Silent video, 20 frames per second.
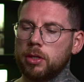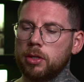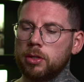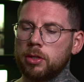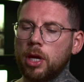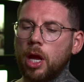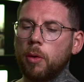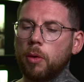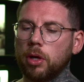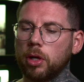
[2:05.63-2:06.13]

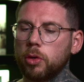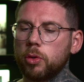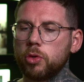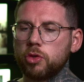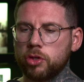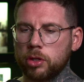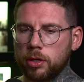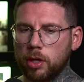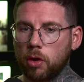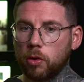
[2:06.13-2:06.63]
no
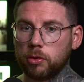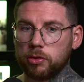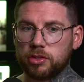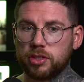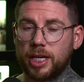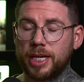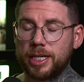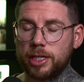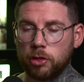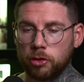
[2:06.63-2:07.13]
illusion that us
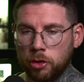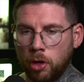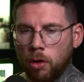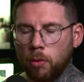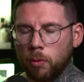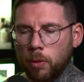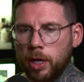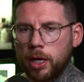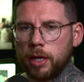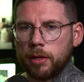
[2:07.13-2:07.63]
saying you're not
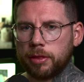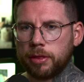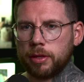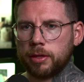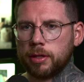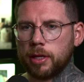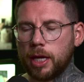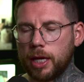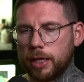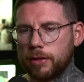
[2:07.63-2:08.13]
worth
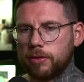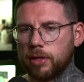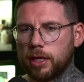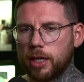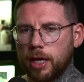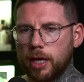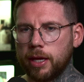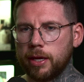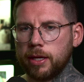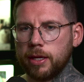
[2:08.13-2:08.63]
high
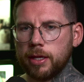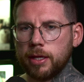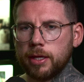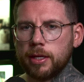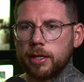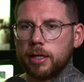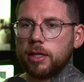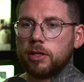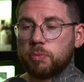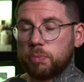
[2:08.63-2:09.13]
ticket
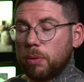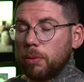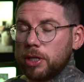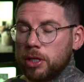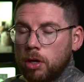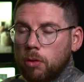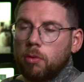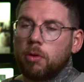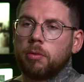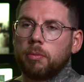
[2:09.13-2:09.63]
is probably
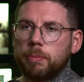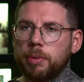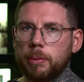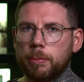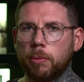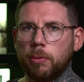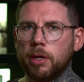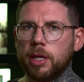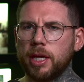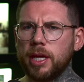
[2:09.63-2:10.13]
not what
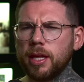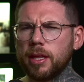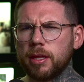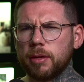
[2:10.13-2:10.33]
people want to hear.